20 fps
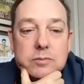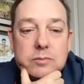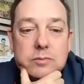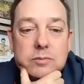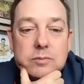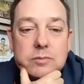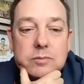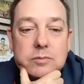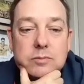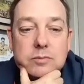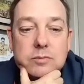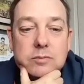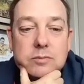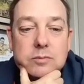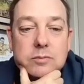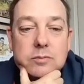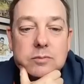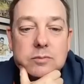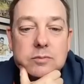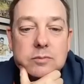
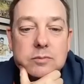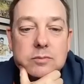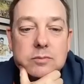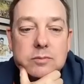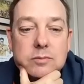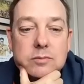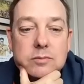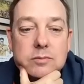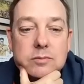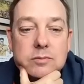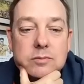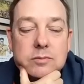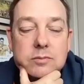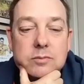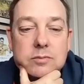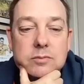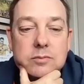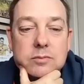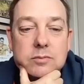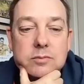
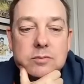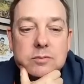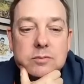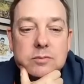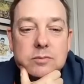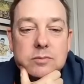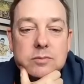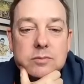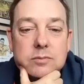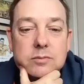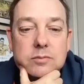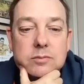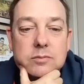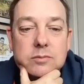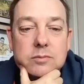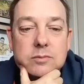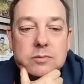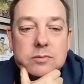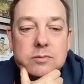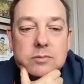
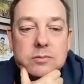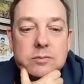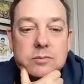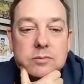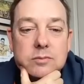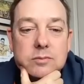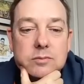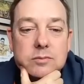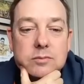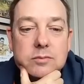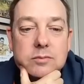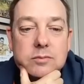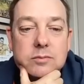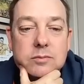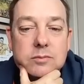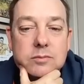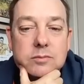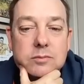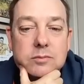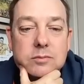
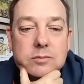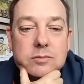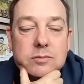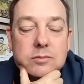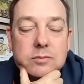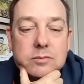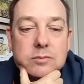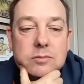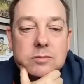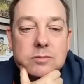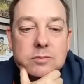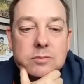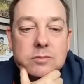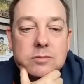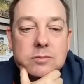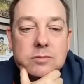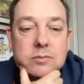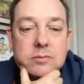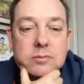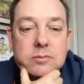
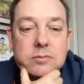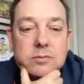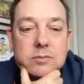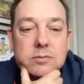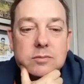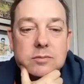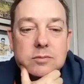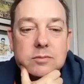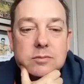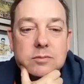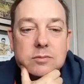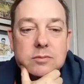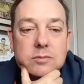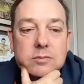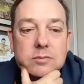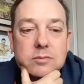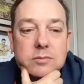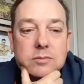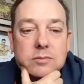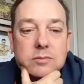
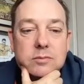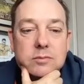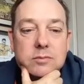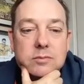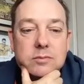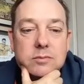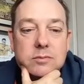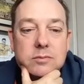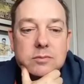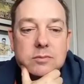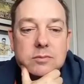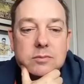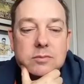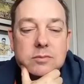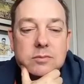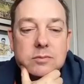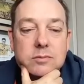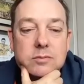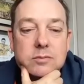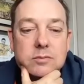
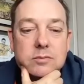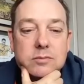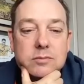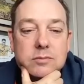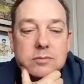No words are spoken by the person on screen.